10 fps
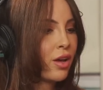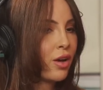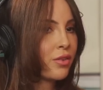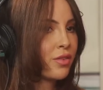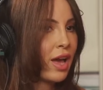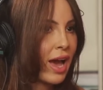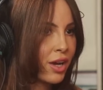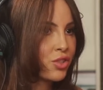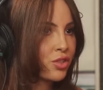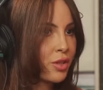of
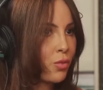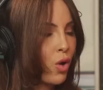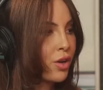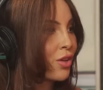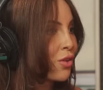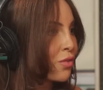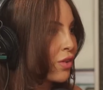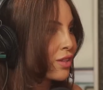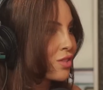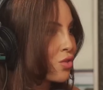actually wanting your
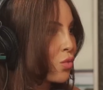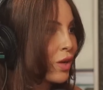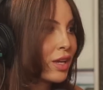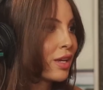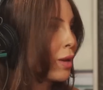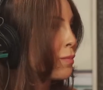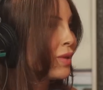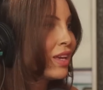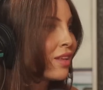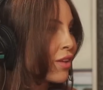friends to win and
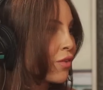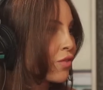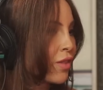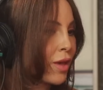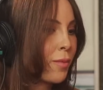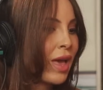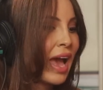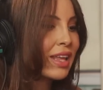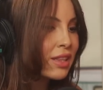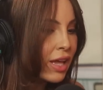being there for them
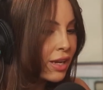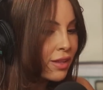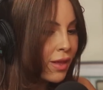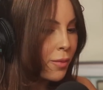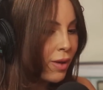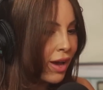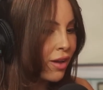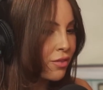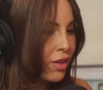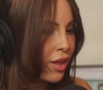and letting them
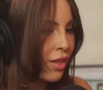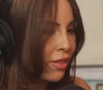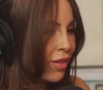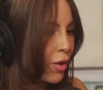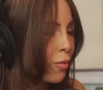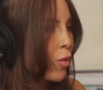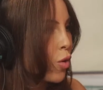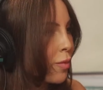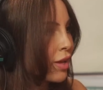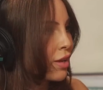have their
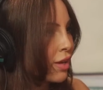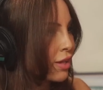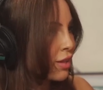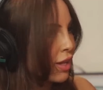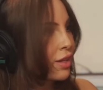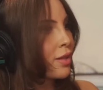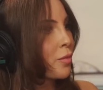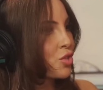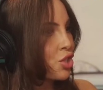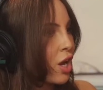moment and letting
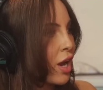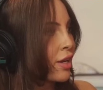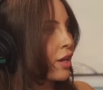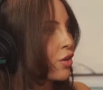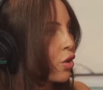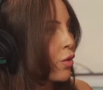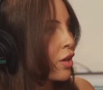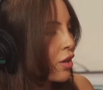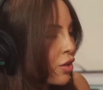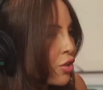them shine and
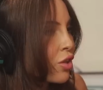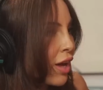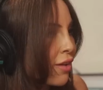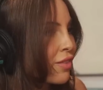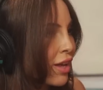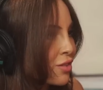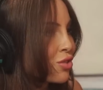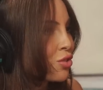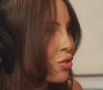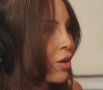knowing you'll have that
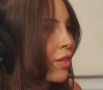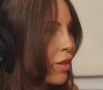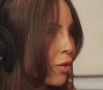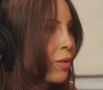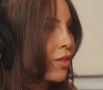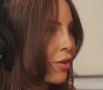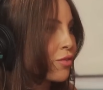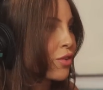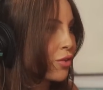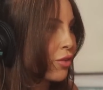too and they'll be there
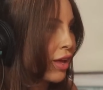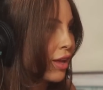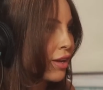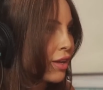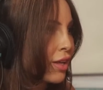for you then.